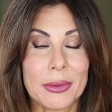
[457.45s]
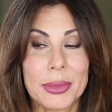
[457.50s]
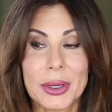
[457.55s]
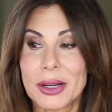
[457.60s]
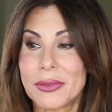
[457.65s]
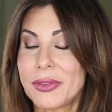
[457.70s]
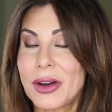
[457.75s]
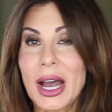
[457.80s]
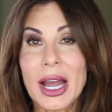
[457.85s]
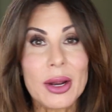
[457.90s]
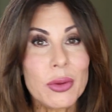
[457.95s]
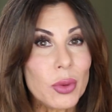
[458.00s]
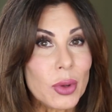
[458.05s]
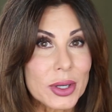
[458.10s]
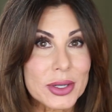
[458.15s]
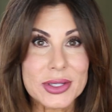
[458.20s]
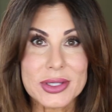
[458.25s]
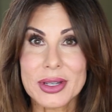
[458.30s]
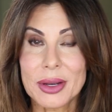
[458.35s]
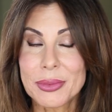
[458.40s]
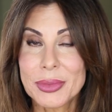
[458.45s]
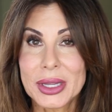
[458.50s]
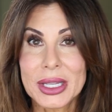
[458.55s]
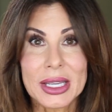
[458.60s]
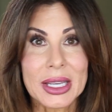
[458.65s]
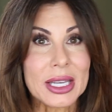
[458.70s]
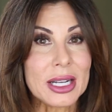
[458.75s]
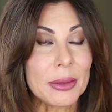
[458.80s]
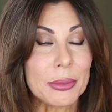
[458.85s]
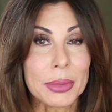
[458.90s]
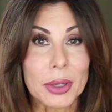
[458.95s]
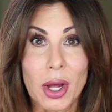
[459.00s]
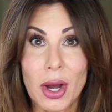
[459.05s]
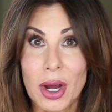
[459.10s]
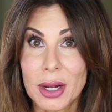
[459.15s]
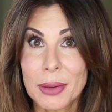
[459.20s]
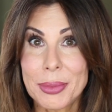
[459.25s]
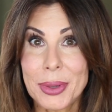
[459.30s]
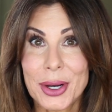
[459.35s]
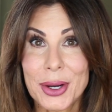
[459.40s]
But if I wore something in a
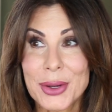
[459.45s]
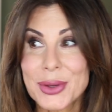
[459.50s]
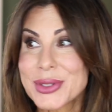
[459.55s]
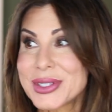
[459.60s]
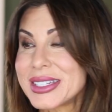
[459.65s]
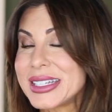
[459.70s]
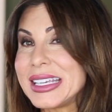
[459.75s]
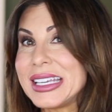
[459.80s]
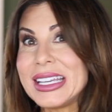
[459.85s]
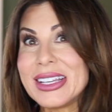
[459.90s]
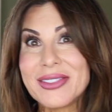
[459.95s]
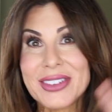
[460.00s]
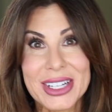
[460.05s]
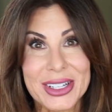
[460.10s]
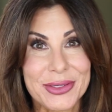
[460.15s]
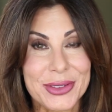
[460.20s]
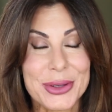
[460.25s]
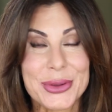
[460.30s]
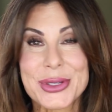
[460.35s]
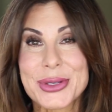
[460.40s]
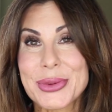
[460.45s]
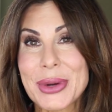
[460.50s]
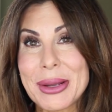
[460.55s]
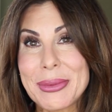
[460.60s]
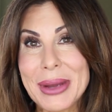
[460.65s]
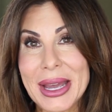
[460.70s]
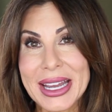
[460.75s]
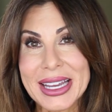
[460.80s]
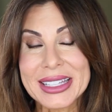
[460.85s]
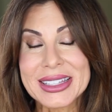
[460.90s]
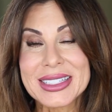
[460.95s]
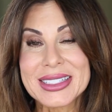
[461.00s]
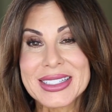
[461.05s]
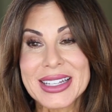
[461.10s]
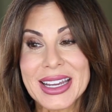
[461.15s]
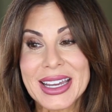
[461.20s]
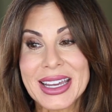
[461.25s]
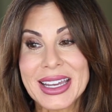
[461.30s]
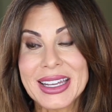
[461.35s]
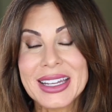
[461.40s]
blog post, even if it was way back in the
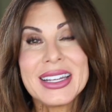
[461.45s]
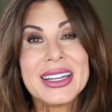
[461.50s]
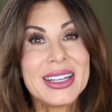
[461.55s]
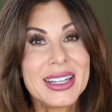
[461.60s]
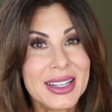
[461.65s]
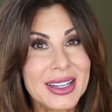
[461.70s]
day,